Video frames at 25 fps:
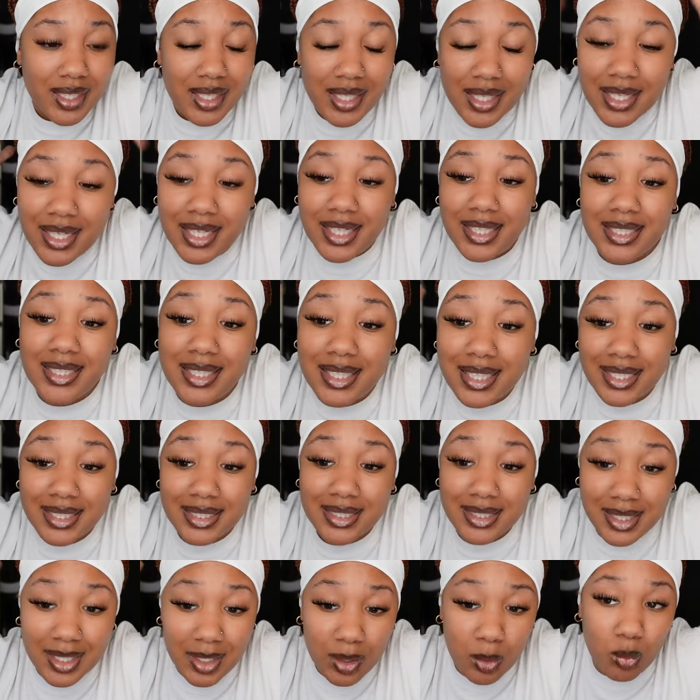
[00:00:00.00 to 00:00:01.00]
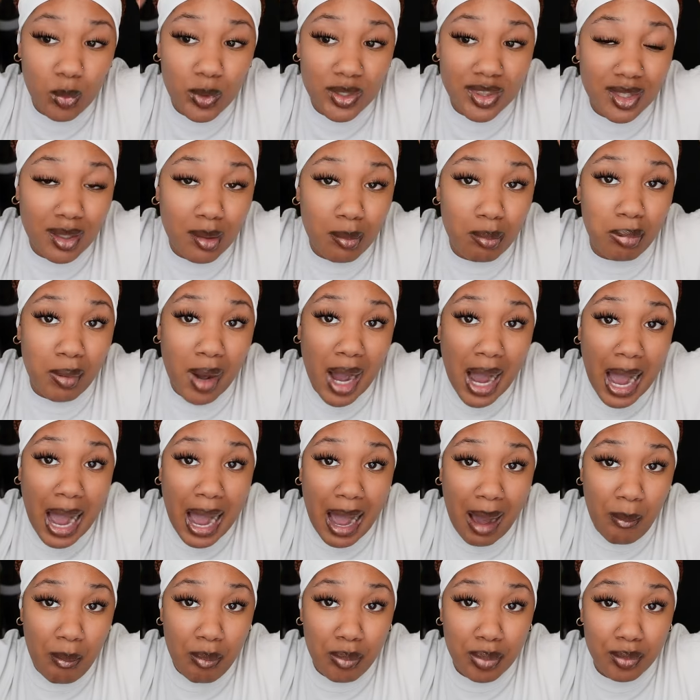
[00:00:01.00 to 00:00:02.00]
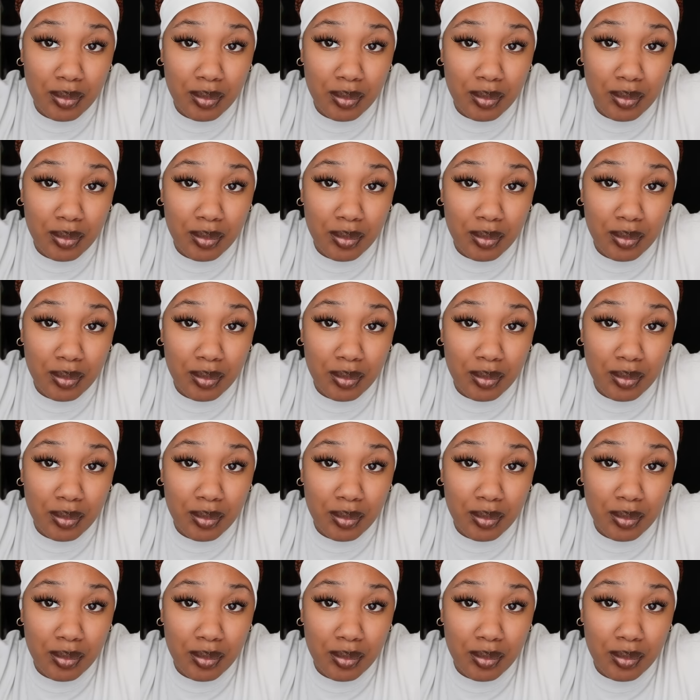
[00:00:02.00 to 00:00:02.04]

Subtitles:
He dissed him with a bop.